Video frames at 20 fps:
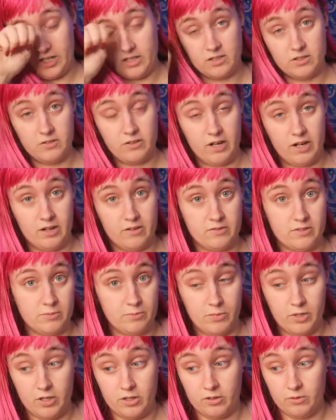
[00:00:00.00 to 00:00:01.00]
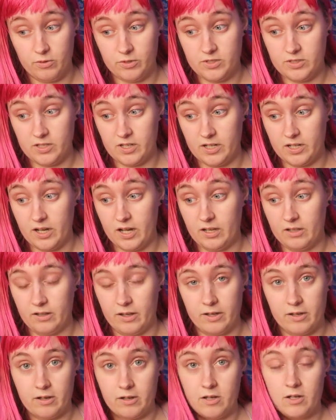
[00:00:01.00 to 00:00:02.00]
I do have some other ones I got
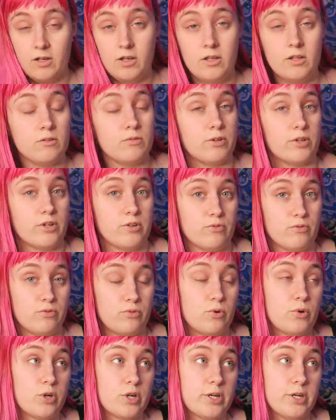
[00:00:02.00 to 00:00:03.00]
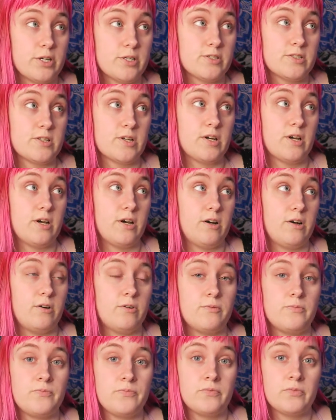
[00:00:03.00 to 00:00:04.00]
like 3 and 4 years
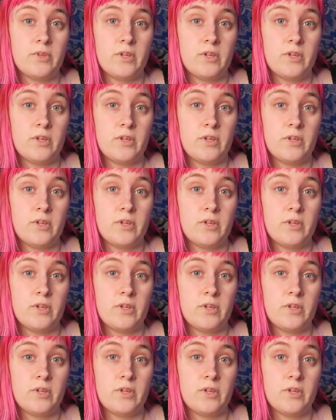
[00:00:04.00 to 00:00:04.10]
ago